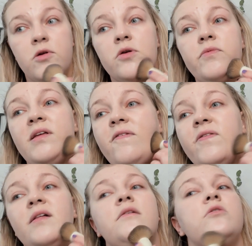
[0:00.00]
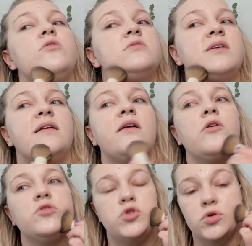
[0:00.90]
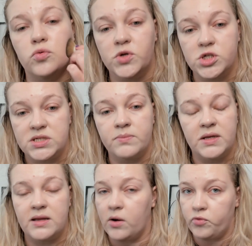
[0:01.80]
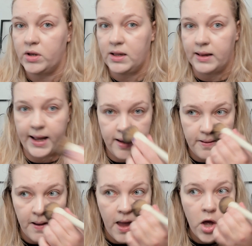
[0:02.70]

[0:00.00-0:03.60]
you don't really feel it on your skin at all too, which is something that I really like.